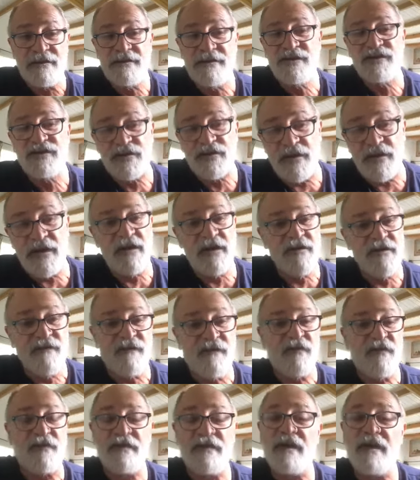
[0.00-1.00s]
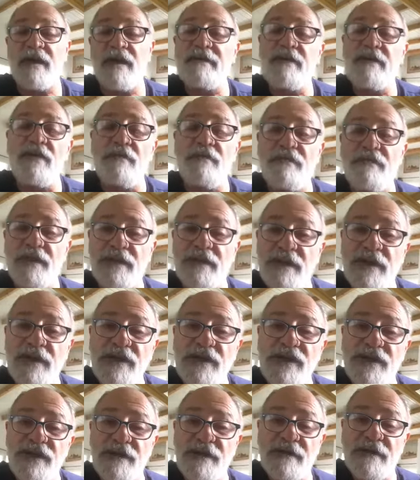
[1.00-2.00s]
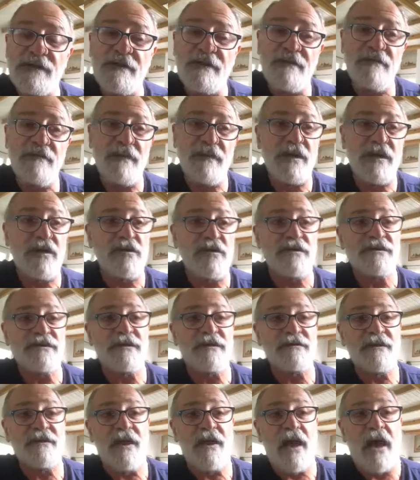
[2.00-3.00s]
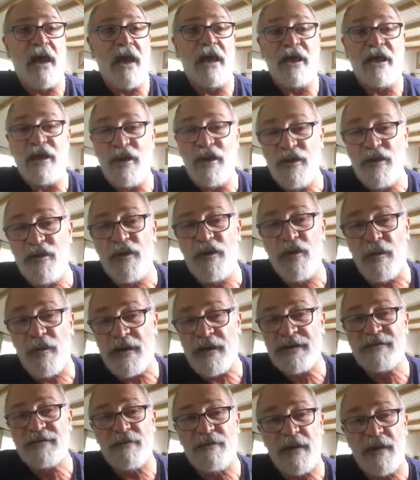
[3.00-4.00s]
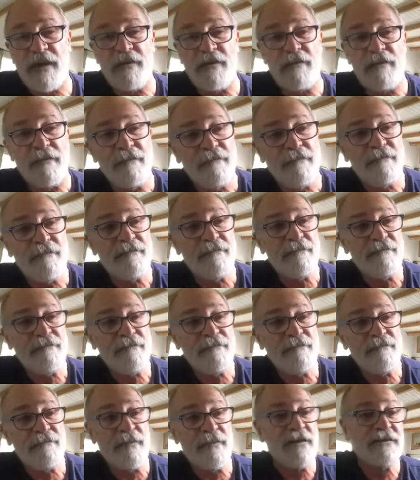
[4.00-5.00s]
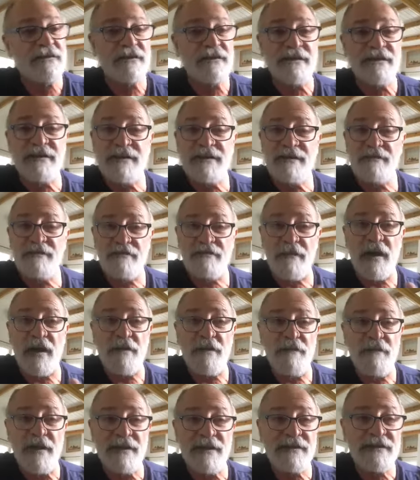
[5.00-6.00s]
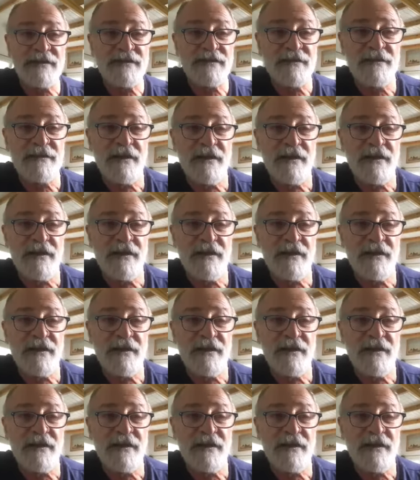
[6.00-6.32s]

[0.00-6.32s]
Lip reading: training for that competition, because I knew it was my best